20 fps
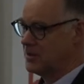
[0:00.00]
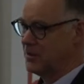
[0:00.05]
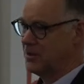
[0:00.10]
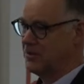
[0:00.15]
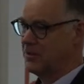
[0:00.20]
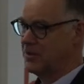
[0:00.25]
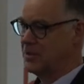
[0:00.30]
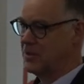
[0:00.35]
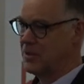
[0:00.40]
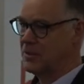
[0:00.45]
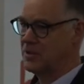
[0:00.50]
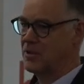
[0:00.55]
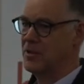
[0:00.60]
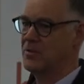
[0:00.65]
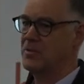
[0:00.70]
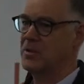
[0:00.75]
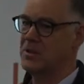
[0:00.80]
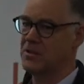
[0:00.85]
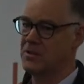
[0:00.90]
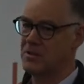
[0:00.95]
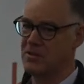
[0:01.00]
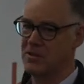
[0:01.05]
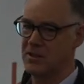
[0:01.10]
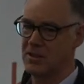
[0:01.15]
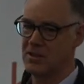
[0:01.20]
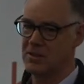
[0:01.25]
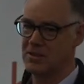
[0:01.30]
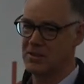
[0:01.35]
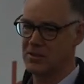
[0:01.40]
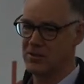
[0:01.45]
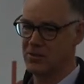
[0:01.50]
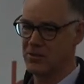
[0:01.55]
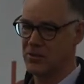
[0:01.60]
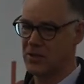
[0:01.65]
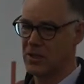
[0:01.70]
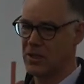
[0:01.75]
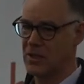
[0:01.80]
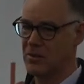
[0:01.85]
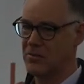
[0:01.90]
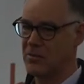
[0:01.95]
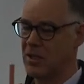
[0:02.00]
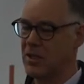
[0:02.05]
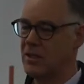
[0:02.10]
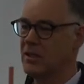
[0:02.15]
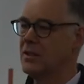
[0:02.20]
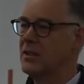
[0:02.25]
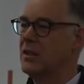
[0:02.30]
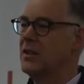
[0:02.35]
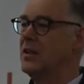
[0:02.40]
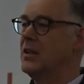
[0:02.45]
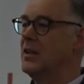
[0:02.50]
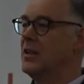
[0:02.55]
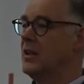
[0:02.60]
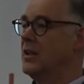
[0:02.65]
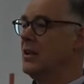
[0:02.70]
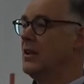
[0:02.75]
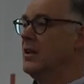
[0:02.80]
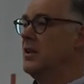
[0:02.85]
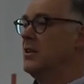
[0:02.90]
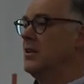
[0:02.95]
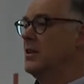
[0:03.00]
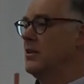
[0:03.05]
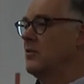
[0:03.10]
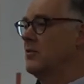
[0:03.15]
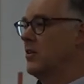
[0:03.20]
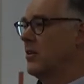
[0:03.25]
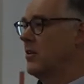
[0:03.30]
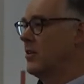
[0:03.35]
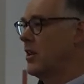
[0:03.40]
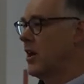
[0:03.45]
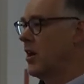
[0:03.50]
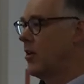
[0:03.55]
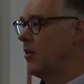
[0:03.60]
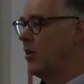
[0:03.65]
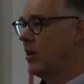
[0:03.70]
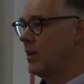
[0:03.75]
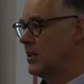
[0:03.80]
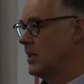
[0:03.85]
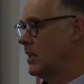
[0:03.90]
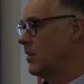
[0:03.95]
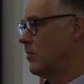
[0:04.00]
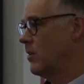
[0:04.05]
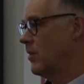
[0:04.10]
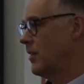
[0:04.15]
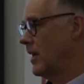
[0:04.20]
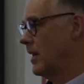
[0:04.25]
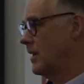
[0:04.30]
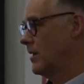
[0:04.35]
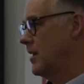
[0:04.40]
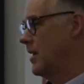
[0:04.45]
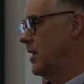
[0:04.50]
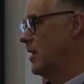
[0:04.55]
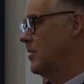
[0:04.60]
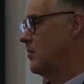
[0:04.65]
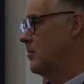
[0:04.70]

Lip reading: So if you don't know which units you're talking about, you've got no idea what that data